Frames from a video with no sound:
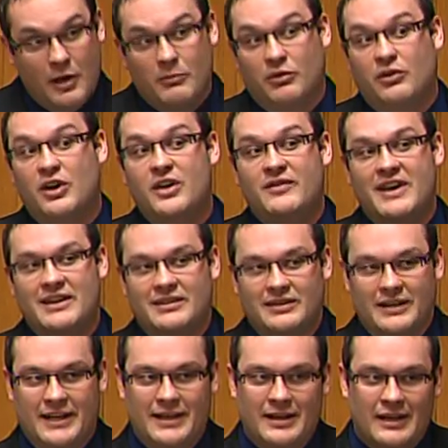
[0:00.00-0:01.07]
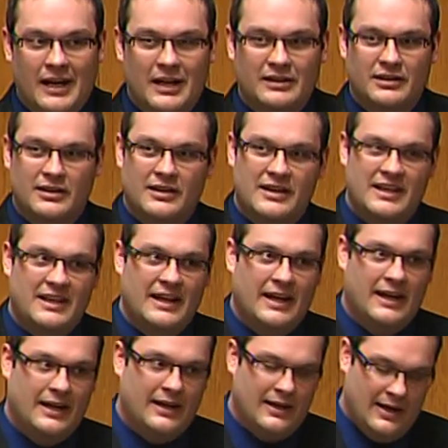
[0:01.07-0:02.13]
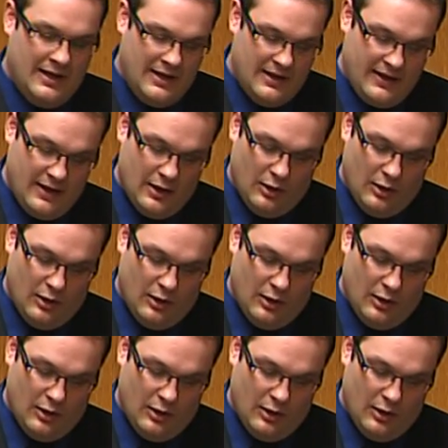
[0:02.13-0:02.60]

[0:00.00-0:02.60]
previously under the